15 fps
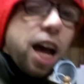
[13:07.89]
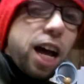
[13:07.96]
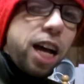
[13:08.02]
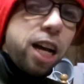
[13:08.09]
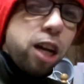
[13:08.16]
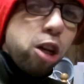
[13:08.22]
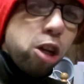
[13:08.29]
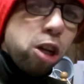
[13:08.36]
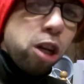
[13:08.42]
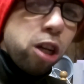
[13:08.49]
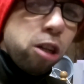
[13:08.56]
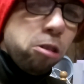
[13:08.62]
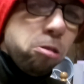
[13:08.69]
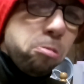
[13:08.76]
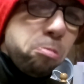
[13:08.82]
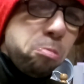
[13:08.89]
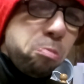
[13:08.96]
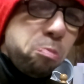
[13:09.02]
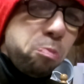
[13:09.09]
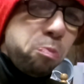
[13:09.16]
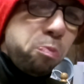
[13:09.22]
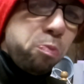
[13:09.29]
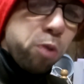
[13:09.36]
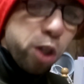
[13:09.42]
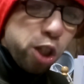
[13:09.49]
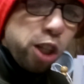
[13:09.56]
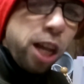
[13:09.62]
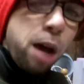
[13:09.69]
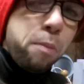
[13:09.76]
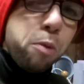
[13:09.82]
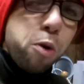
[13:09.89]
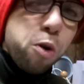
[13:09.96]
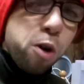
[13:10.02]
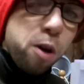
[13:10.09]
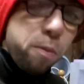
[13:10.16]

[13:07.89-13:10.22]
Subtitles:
There's a lot more.